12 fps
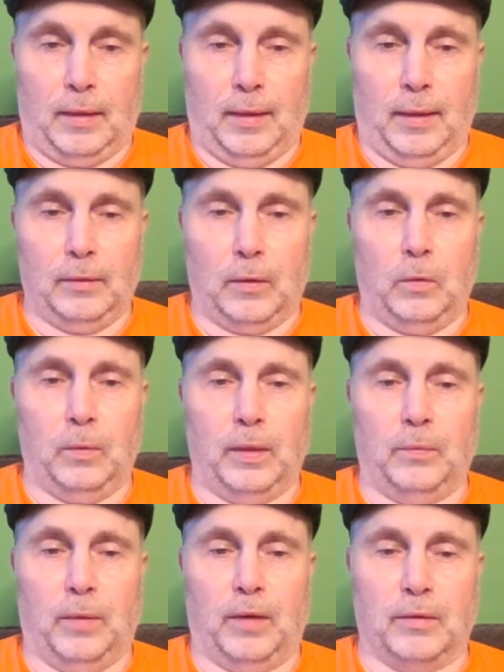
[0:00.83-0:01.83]
Hello
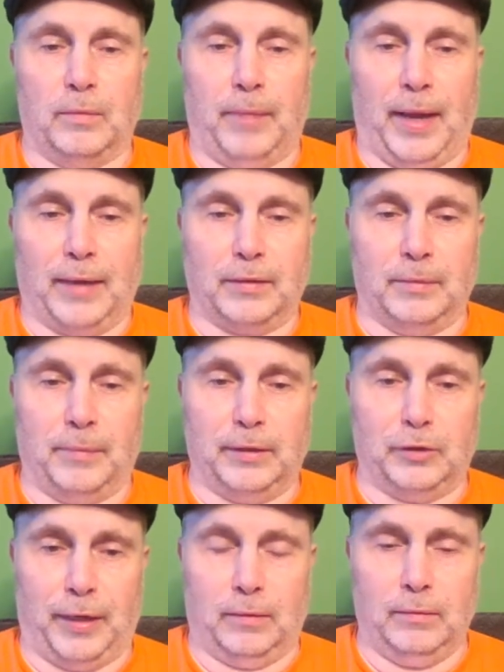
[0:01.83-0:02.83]
and welcome back to my
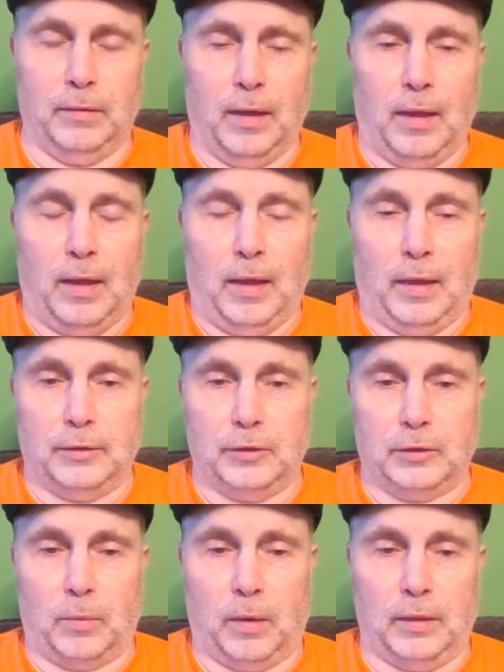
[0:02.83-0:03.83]
channel. I
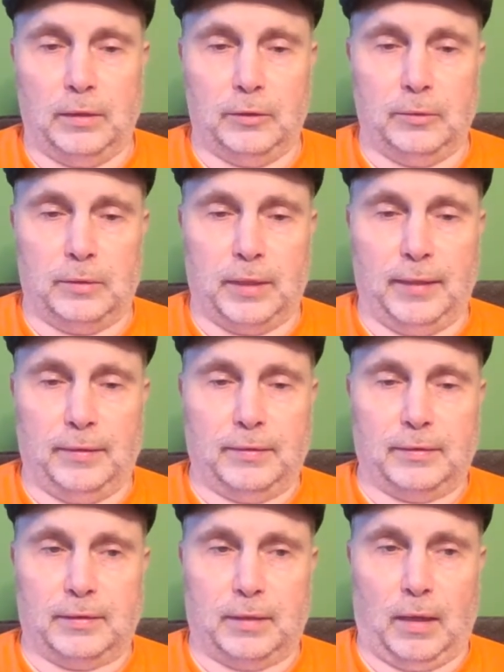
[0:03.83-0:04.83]
just wanted to take
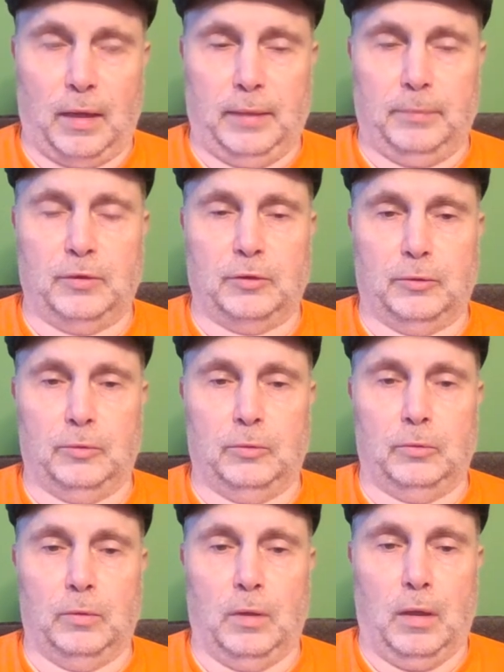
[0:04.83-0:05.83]
this time
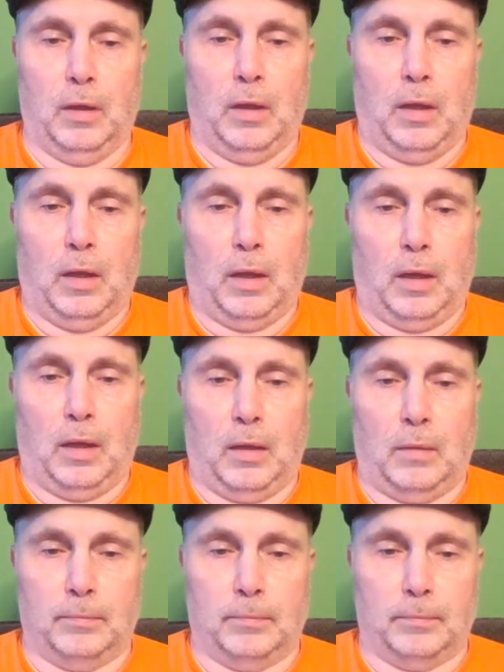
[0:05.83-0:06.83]
to
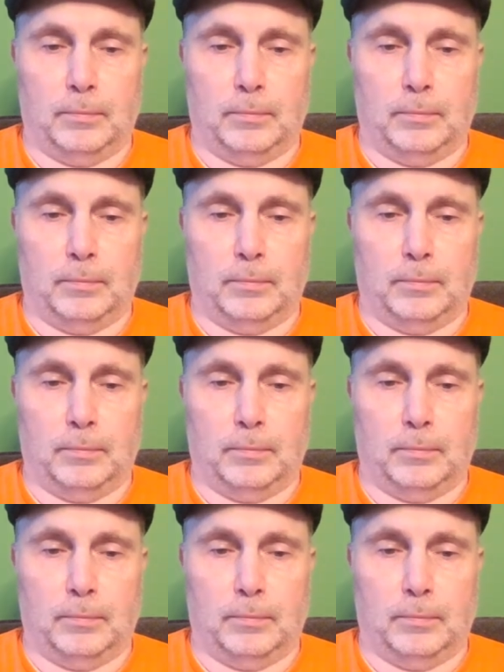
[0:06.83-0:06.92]
um,